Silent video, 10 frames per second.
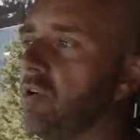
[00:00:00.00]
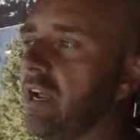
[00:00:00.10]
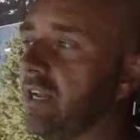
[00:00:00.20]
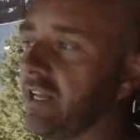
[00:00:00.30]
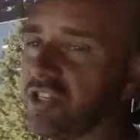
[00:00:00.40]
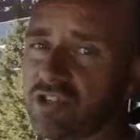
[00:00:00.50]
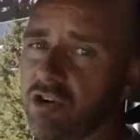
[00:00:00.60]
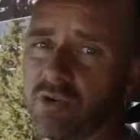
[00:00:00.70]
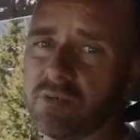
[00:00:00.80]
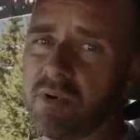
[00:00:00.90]
really gonna
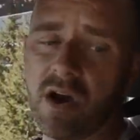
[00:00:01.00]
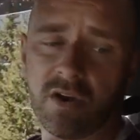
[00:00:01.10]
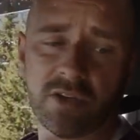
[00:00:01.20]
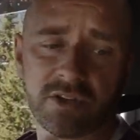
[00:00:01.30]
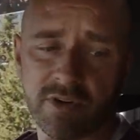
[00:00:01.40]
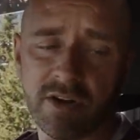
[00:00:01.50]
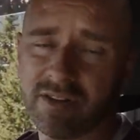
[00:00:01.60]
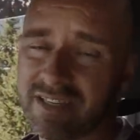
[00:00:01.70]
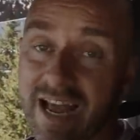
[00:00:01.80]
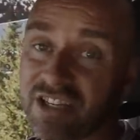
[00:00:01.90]
struggle to park on this road.
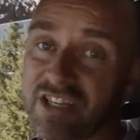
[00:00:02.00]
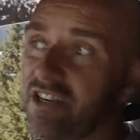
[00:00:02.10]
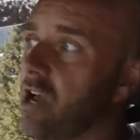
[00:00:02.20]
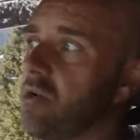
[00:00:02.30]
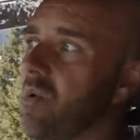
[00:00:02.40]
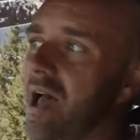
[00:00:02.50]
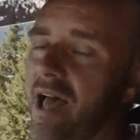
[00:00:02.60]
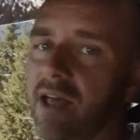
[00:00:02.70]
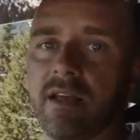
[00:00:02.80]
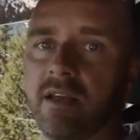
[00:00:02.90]
There's actually
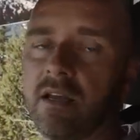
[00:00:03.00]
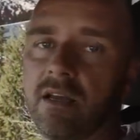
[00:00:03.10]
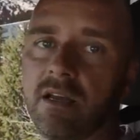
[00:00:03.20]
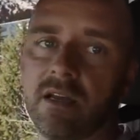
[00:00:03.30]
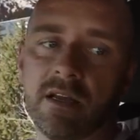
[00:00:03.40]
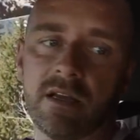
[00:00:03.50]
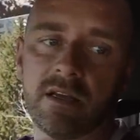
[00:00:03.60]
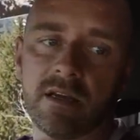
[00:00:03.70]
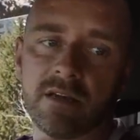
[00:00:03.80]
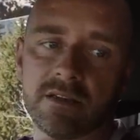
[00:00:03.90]
nowhere
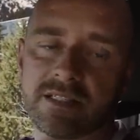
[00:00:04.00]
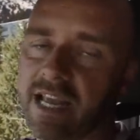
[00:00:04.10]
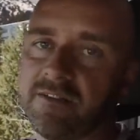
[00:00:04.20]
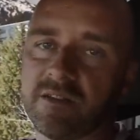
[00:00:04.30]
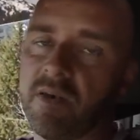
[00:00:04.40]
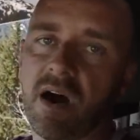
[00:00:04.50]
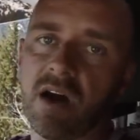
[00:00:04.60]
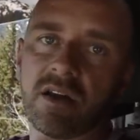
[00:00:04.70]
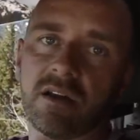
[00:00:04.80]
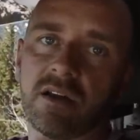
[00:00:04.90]
safe to
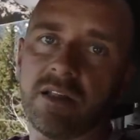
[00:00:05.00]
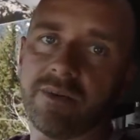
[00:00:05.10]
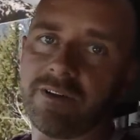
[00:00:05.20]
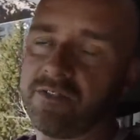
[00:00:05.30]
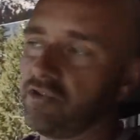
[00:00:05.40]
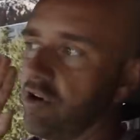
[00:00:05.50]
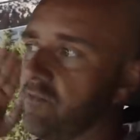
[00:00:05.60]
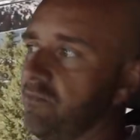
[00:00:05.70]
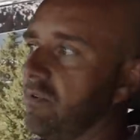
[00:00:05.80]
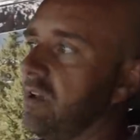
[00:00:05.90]
park. I think we have to drive